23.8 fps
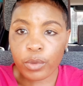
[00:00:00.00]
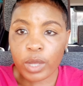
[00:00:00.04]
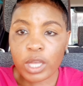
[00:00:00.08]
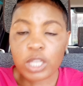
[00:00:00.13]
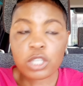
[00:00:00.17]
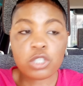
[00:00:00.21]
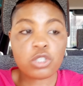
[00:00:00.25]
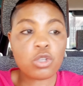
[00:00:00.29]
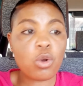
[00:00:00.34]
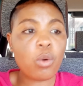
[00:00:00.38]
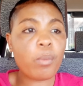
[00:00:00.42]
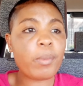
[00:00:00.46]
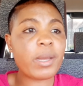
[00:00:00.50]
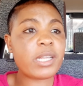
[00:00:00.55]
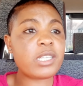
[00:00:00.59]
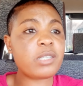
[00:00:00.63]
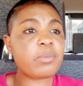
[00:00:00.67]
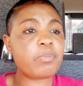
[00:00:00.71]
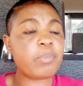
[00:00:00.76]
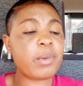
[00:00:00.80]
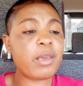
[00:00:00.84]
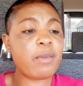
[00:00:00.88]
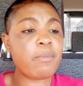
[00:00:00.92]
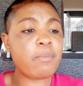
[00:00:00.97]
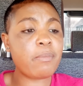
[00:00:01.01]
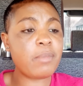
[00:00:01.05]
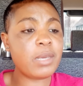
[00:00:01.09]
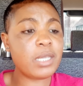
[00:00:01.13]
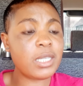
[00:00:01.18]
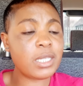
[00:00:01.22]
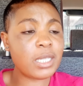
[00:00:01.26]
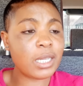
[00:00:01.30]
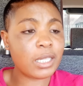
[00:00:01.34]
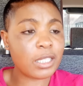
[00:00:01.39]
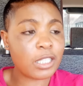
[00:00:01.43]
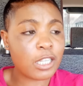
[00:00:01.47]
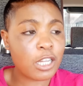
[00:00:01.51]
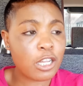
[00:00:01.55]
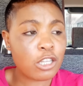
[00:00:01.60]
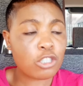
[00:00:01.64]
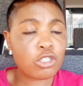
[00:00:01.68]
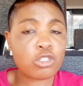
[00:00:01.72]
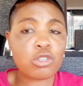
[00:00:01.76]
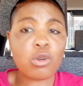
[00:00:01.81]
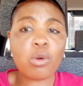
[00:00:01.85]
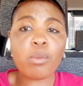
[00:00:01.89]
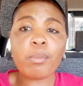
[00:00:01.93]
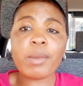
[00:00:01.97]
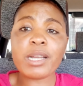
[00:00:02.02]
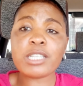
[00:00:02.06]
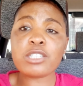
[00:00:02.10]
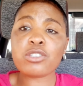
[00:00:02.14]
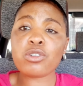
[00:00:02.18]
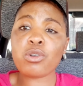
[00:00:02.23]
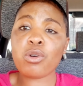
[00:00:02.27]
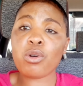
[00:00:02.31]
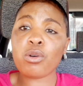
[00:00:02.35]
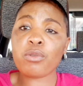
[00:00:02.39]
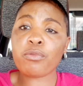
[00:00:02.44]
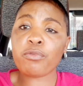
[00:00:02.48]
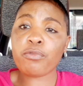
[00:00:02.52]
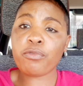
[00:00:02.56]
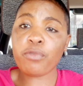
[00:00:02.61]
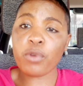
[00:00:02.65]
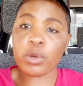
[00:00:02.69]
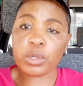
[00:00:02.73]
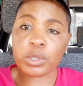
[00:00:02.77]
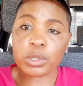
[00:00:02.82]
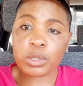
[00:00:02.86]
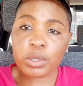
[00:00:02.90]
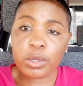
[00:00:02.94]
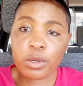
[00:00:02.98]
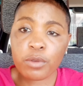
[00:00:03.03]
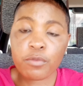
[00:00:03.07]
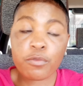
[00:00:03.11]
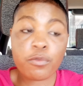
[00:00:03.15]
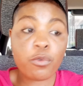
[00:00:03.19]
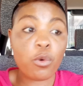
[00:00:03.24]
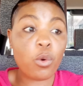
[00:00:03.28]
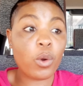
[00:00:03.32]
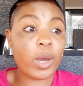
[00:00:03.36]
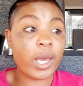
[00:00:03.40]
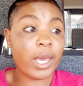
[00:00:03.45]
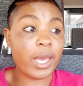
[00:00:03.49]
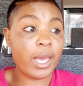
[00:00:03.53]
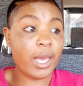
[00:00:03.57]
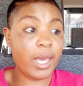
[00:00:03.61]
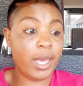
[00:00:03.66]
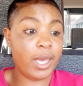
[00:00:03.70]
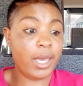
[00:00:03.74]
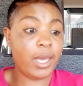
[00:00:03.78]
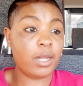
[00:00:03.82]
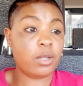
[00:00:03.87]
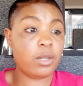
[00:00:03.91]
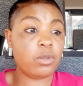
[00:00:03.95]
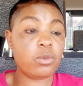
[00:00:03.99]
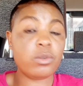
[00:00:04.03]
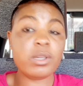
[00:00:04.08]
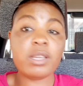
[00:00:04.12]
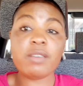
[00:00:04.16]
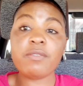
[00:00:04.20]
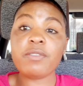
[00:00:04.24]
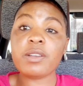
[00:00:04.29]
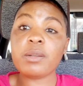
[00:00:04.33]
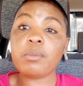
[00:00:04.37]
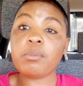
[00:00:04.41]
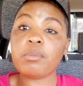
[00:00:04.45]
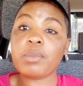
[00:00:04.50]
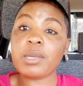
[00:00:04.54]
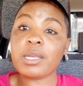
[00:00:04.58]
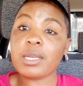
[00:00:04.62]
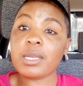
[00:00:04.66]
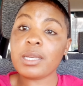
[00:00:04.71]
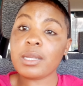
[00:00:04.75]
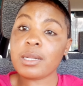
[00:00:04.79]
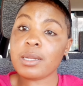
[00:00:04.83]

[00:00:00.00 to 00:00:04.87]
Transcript: so much permission, so much comfort for her to even be,